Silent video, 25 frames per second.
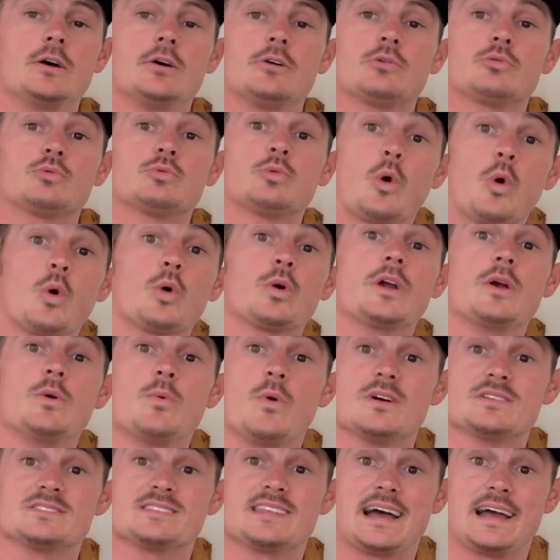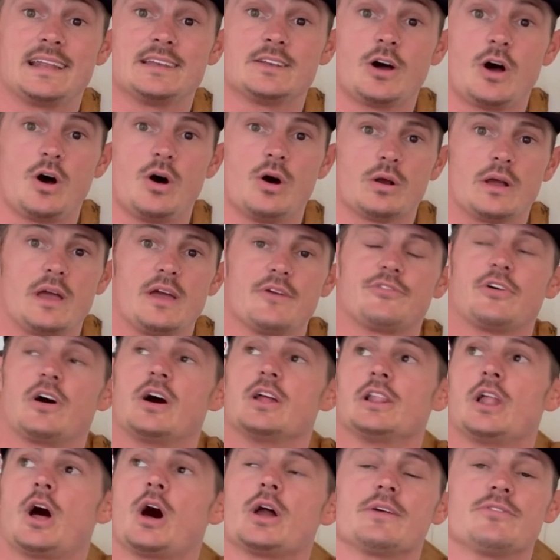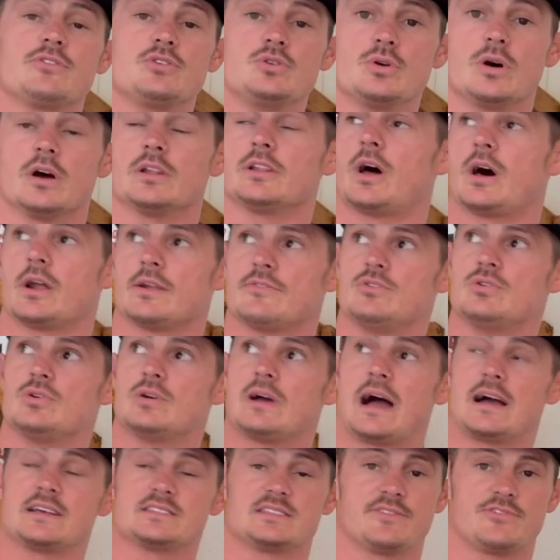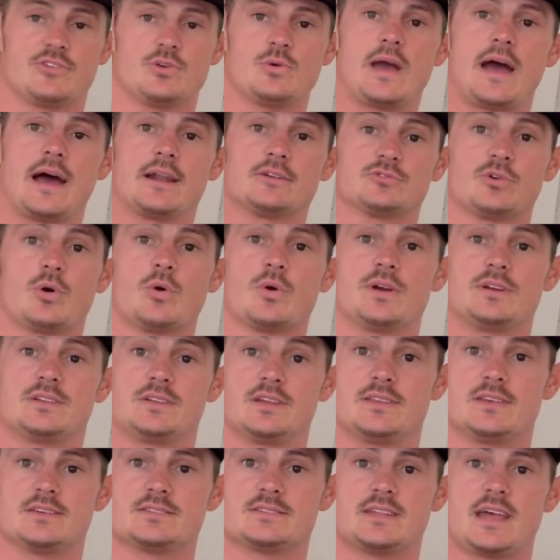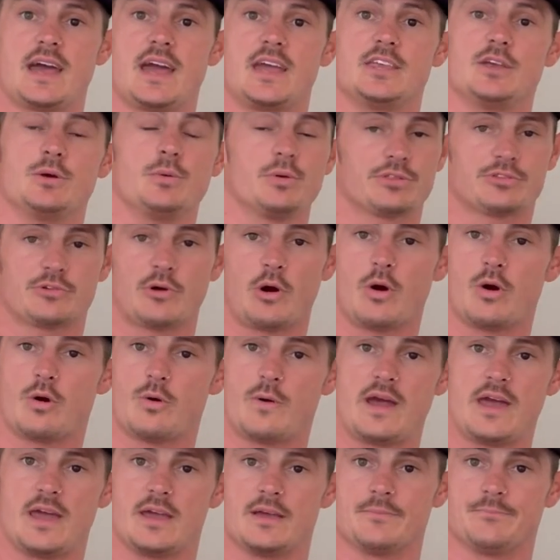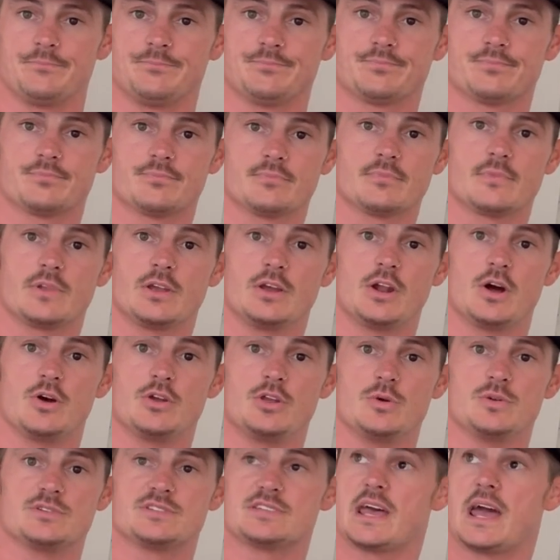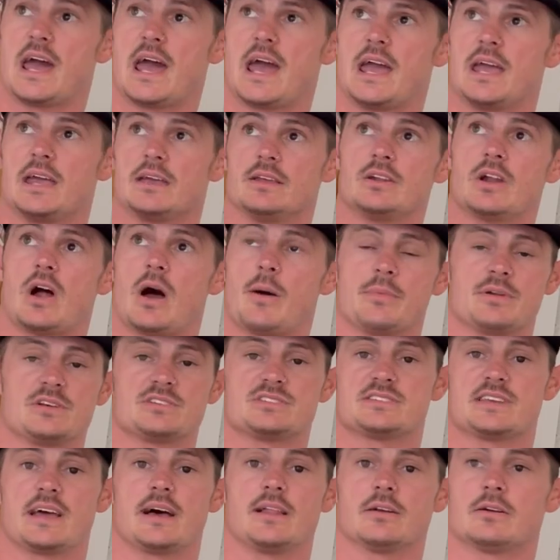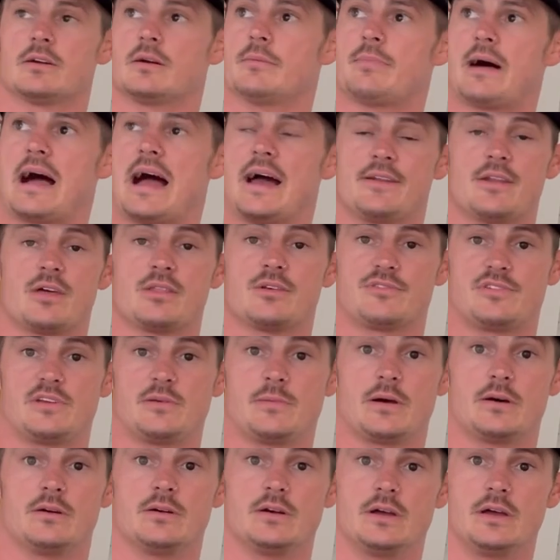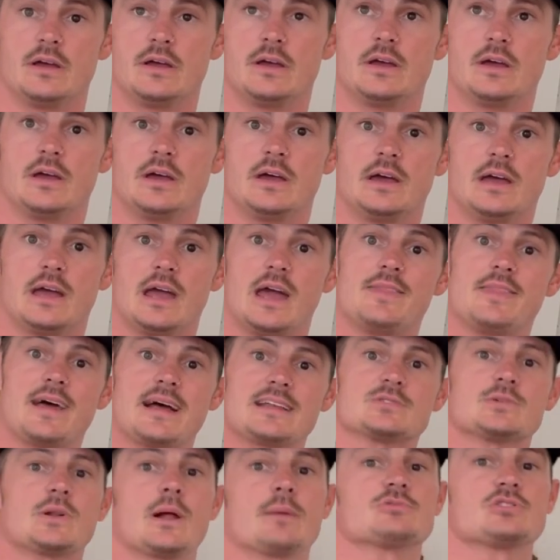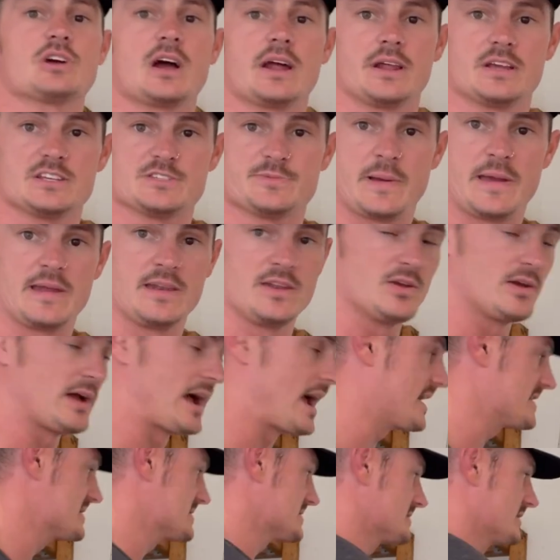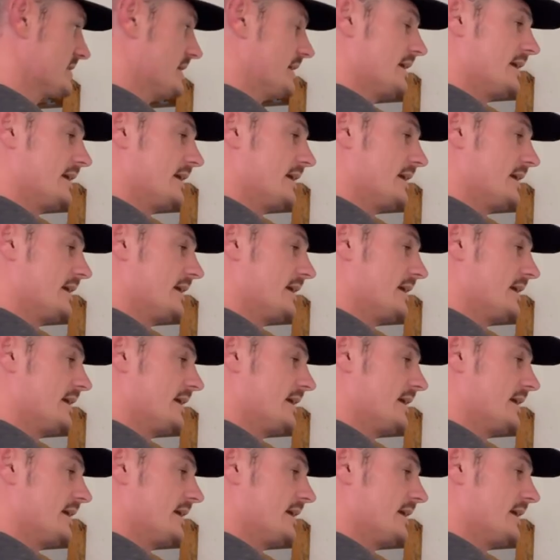Rory was that dog. If a lot of you guys, if you had Rory to this day, you would throw away. You know, you would say, hey, you know, I'm going to sell her and buy another female. And that's what I'm trying to explain to you guys.